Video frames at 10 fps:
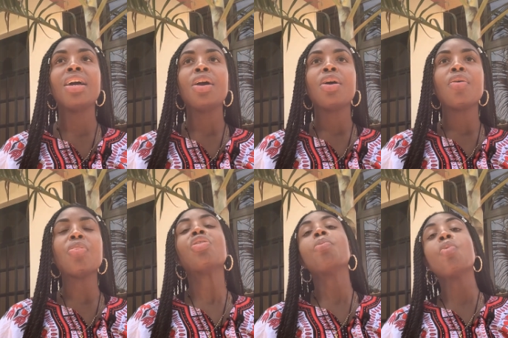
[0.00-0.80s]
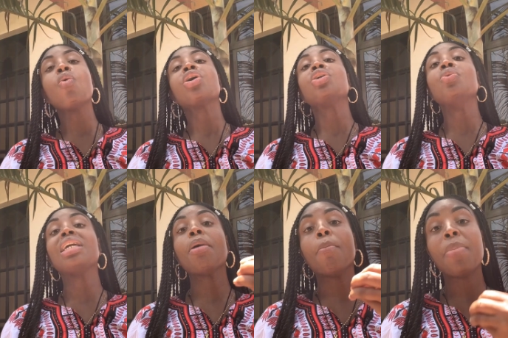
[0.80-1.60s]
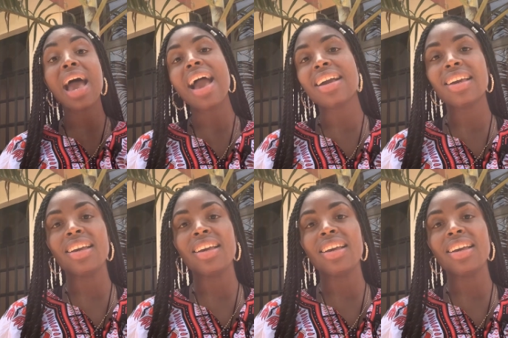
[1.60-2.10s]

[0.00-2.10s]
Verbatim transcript: the more you get back